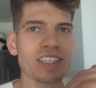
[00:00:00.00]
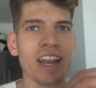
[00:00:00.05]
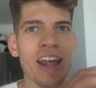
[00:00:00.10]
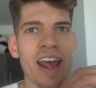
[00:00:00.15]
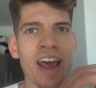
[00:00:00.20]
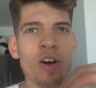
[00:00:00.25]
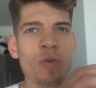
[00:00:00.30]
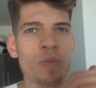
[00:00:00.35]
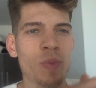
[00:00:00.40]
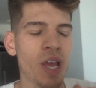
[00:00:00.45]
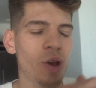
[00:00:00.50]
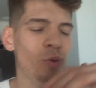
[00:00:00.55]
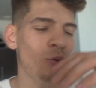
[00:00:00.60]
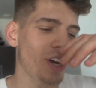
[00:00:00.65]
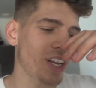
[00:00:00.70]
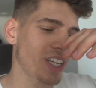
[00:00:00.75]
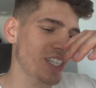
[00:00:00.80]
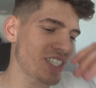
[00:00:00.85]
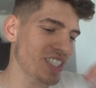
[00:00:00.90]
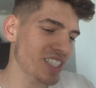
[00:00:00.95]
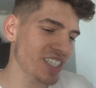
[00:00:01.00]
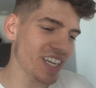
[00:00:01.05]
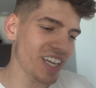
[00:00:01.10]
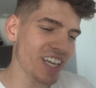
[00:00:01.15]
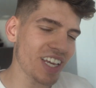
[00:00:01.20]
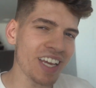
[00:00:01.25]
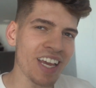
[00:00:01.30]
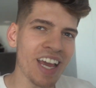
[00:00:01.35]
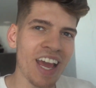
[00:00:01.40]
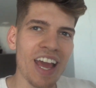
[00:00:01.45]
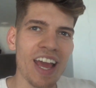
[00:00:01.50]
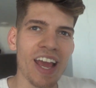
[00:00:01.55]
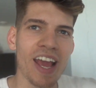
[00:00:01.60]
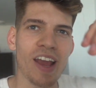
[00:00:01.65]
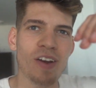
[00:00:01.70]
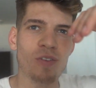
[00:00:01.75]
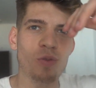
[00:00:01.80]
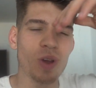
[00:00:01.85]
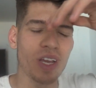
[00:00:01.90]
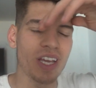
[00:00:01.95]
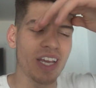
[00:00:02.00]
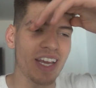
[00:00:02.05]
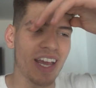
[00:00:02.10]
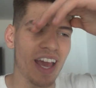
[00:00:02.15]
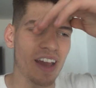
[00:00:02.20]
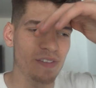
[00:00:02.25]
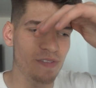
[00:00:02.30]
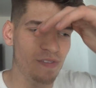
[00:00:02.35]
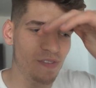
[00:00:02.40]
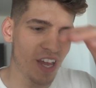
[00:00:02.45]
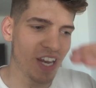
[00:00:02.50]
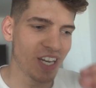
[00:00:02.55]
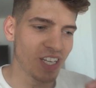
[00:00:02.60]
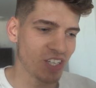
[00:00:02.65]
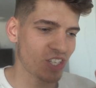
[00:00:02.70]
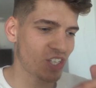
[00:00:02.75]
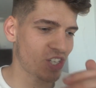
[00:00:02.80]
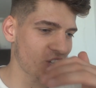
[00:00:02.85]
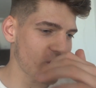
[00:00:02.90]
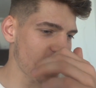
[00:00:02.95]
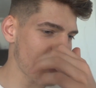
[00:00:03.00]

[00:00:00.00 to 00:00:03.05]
gonna help me and we're gonna see if we can get Finch.